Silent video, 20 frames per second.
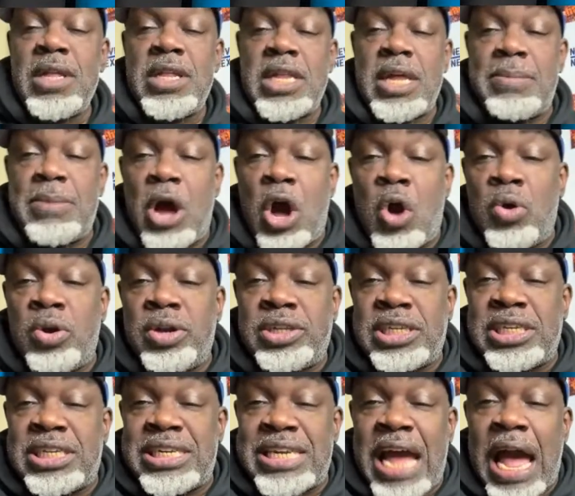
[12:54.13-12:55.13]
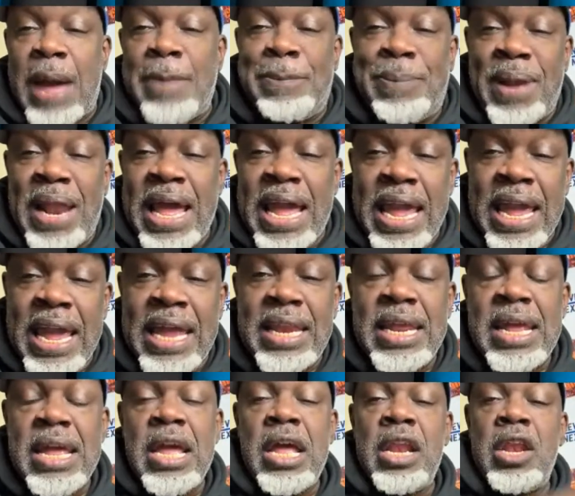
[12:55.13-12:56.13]
Them owners is not
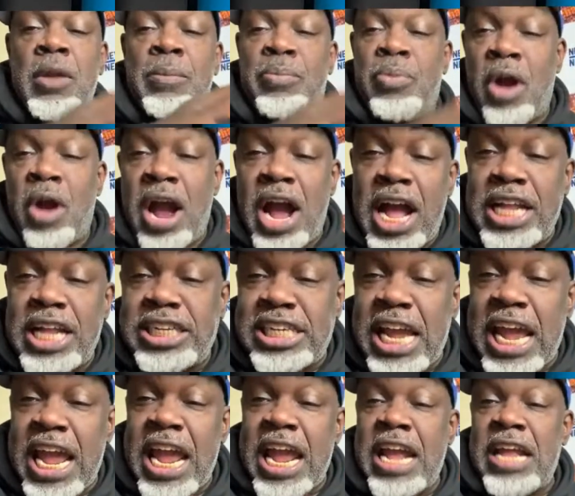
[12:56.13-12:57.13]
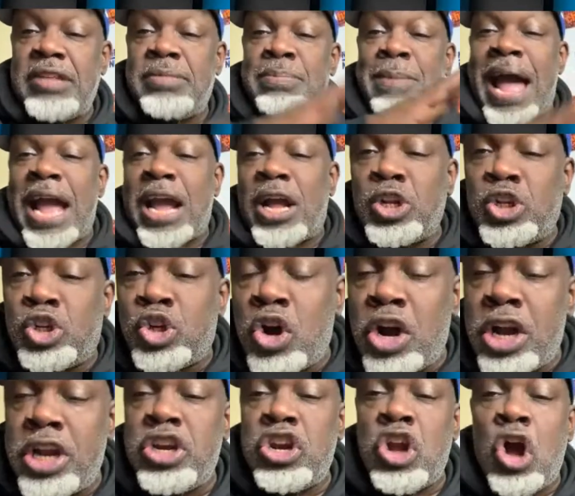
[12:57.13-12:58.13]
playing LeBron James, Michael
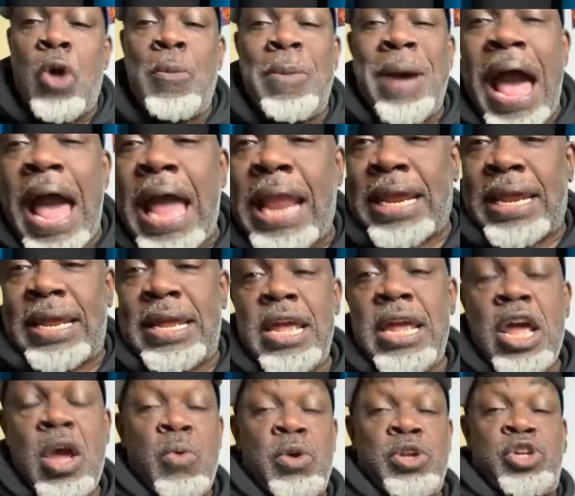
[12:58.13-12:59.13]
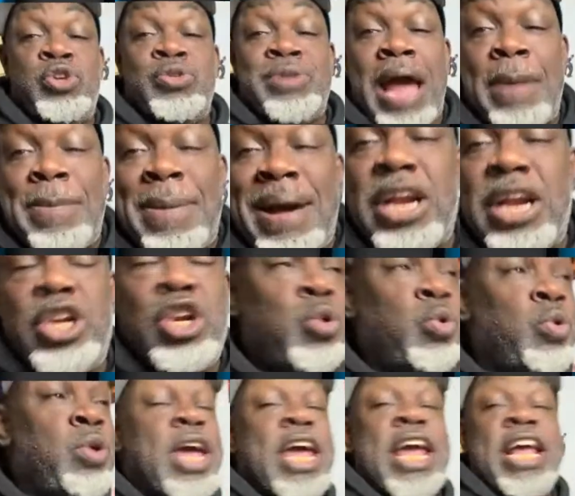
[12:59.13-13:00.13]
Jordan, nobody. What you're not about to
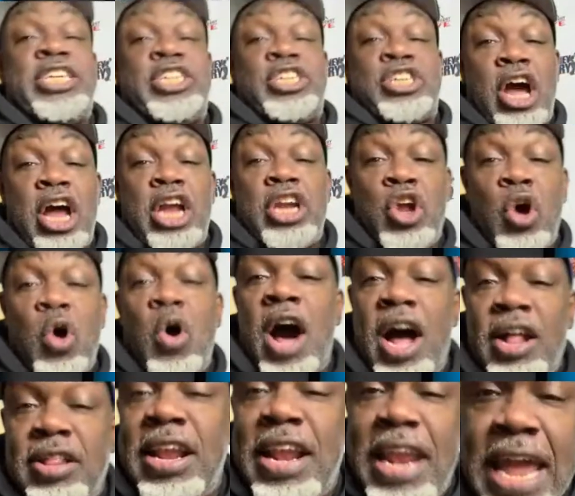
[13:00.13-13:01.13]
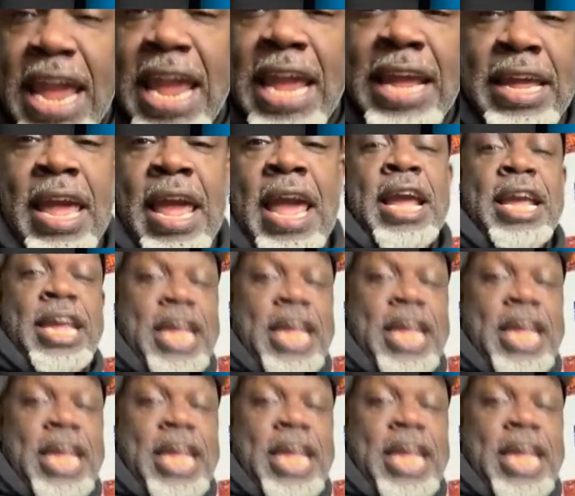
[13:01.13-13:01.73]
do is start no other league.